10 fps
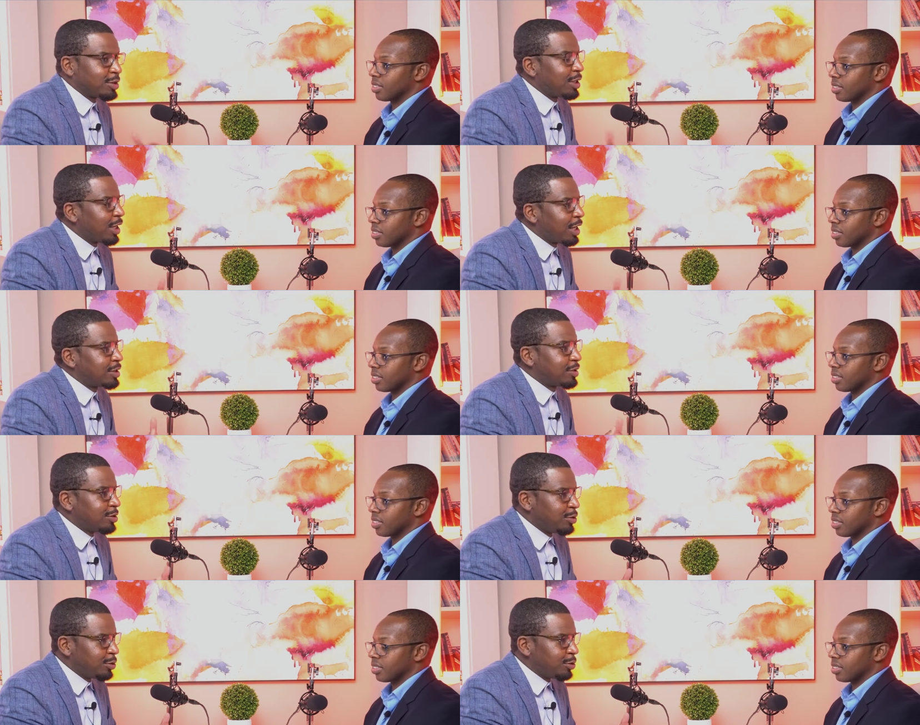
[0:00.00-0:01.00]
Speaker 1: a lot to
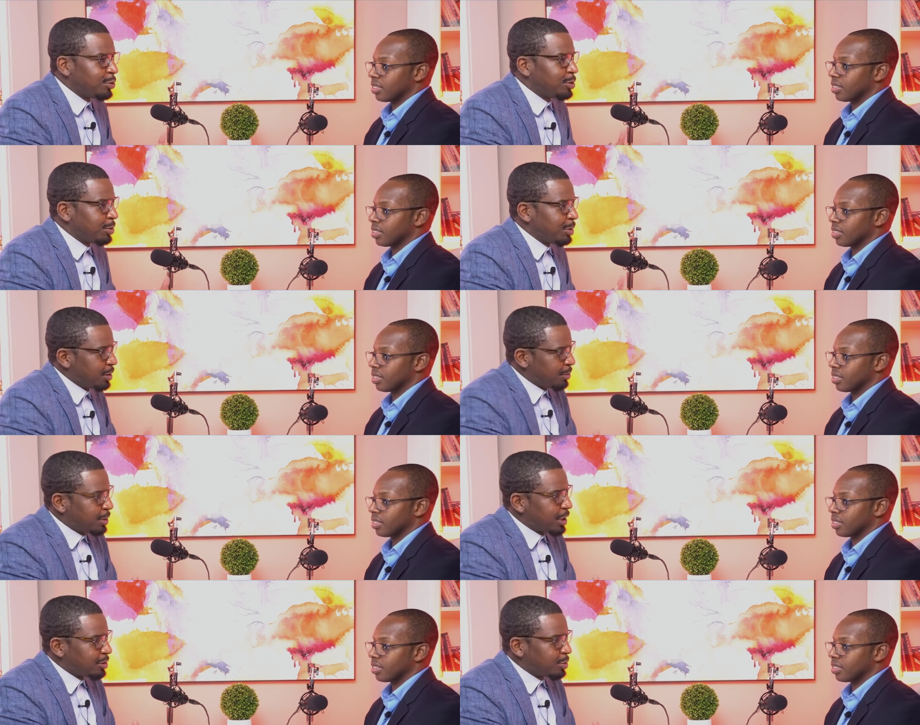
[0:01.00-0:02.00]
do to become
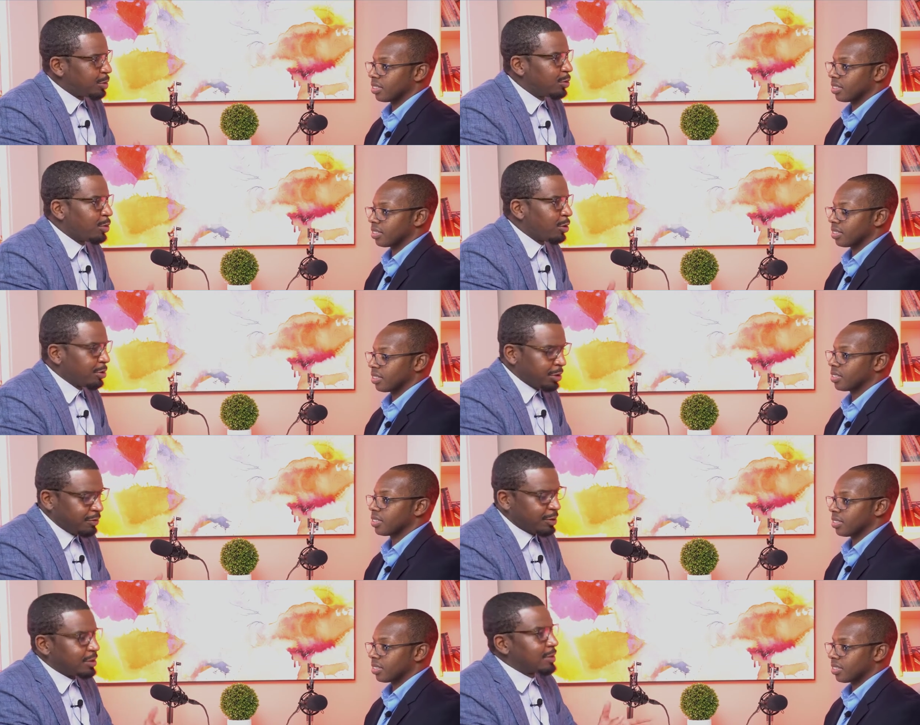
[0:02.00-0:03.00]
an entrepreneur or
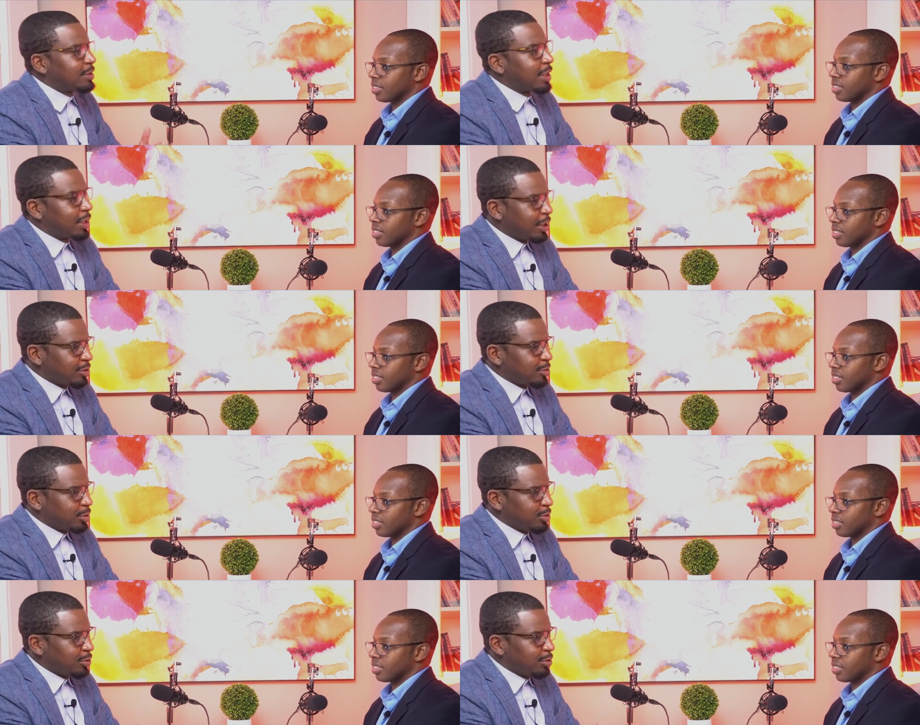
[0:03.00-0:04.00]
even to stay an
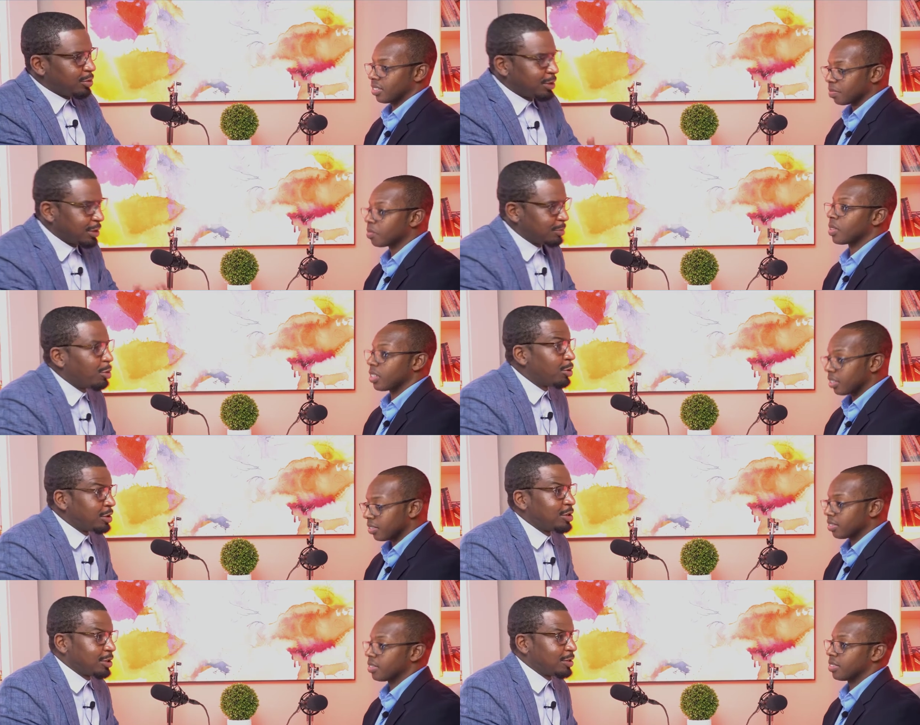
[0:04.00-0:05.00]
entrepreneur. It's more
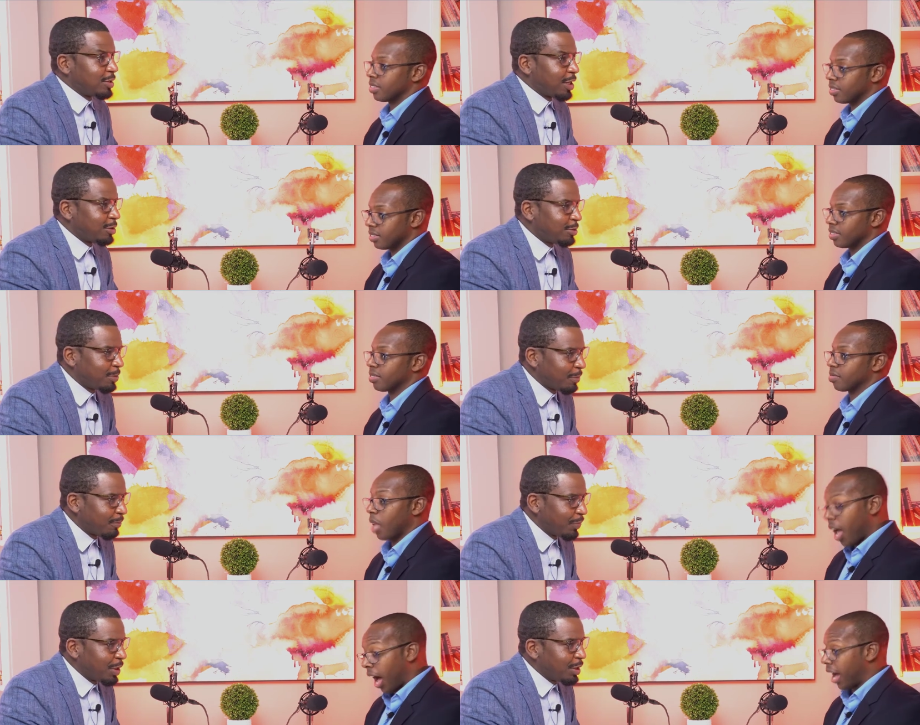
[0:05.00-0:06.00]
than just a title.
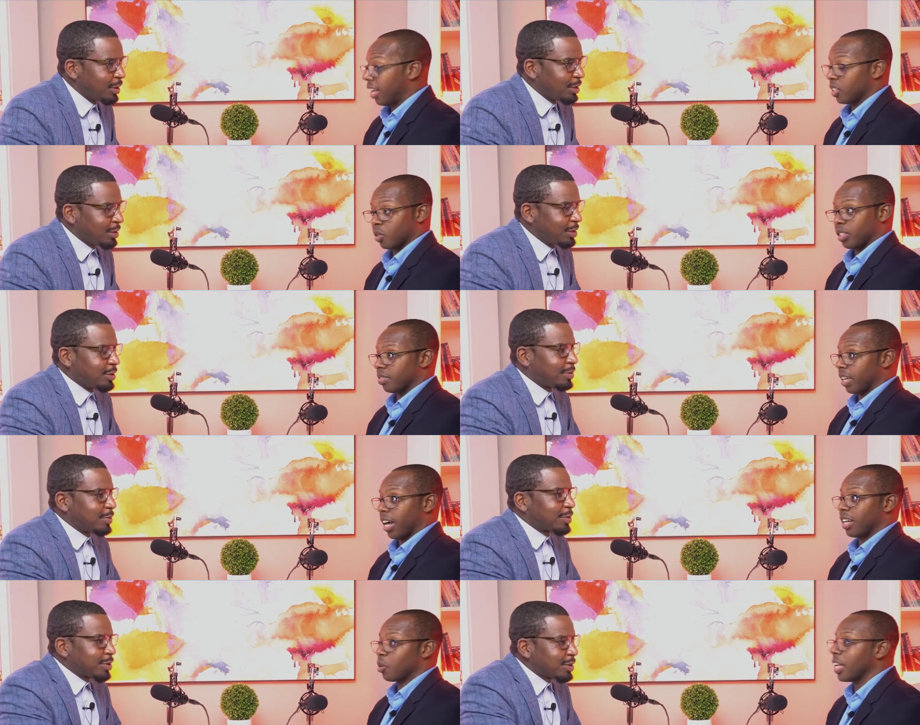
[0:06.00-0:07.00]
Speaker 2: I agree.
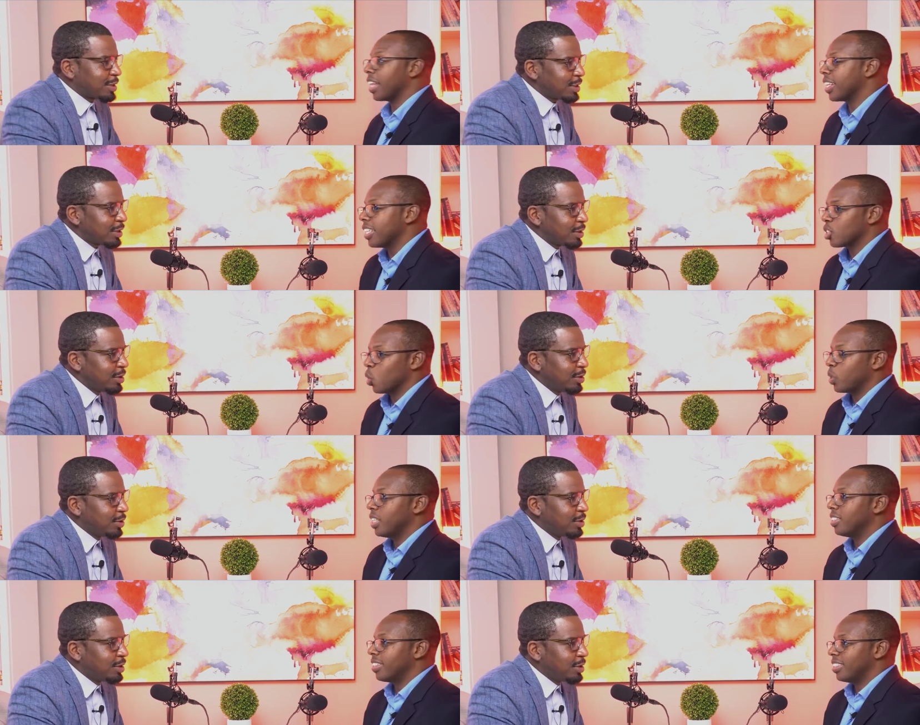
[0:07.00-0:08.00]
I agree. And I think it's so
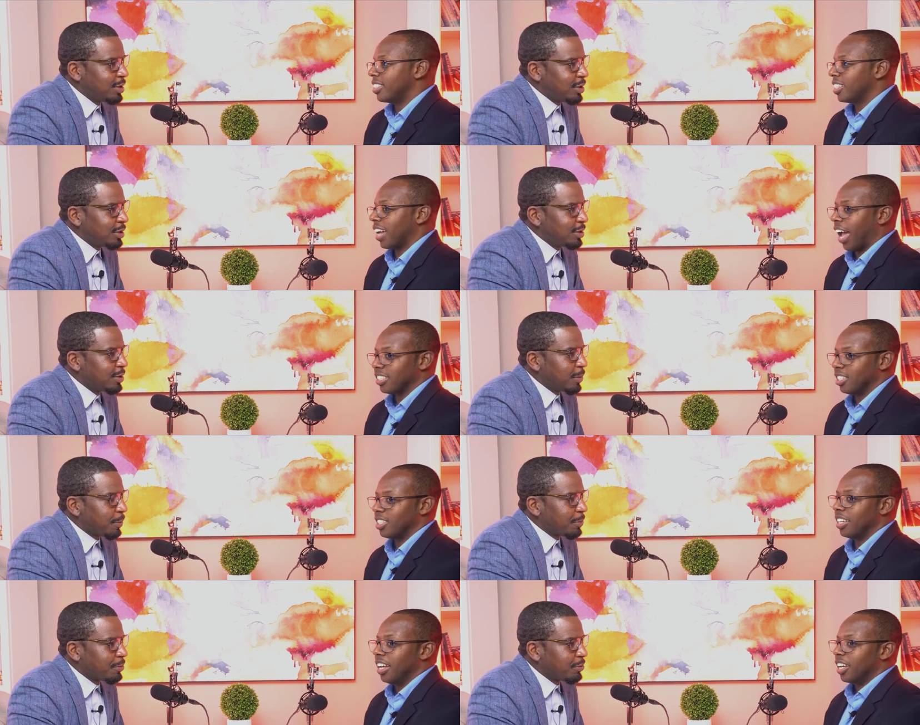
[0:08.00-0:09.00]
easy to
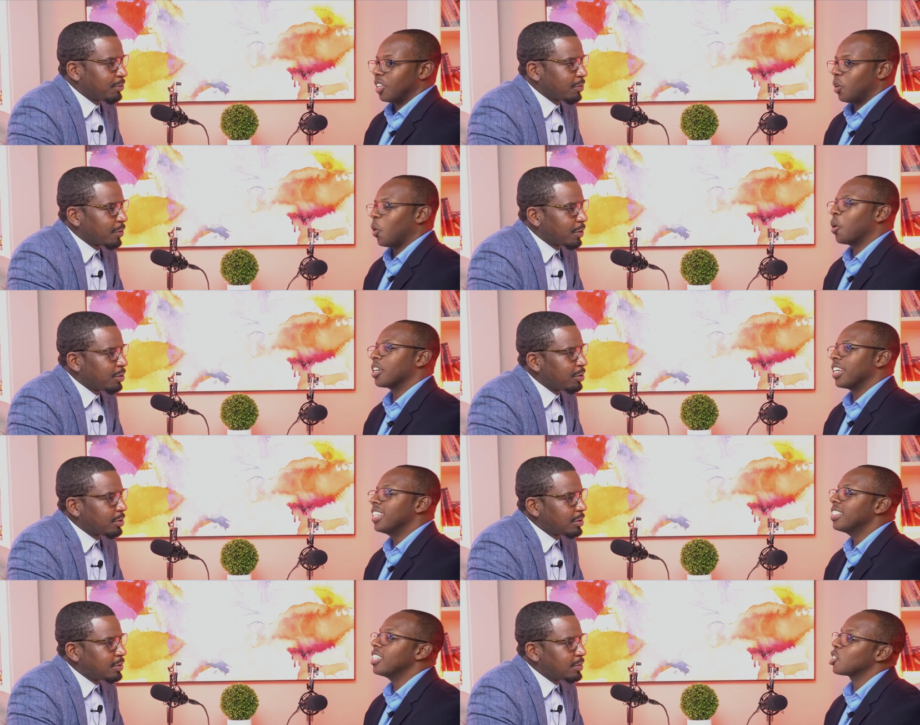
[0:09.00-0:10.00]
actually, you know, or
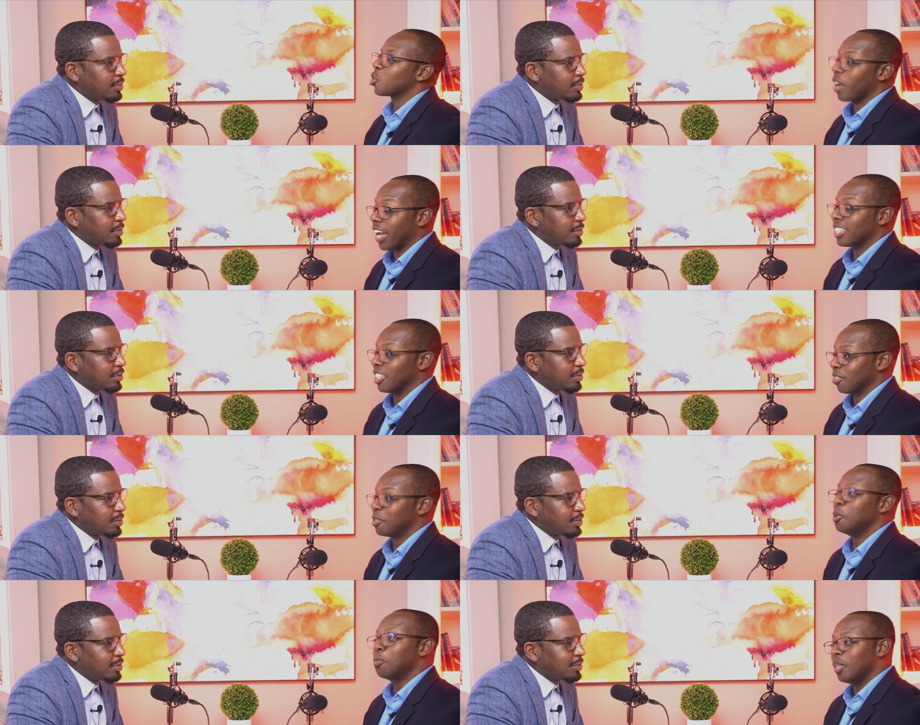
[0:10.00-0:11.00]
it's attractive
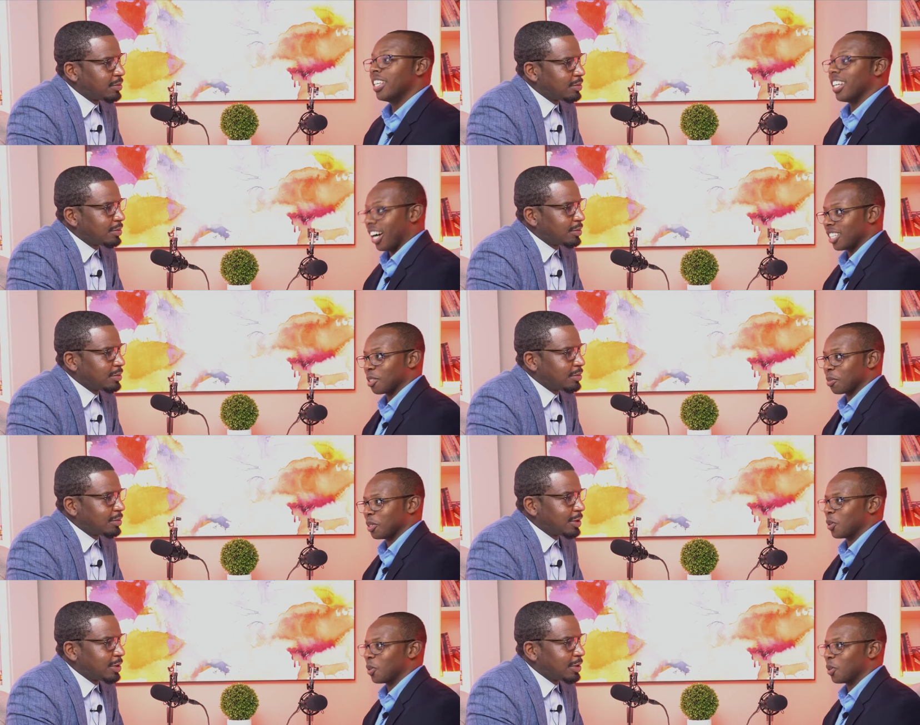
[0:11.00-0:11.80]
to be an entrepreneur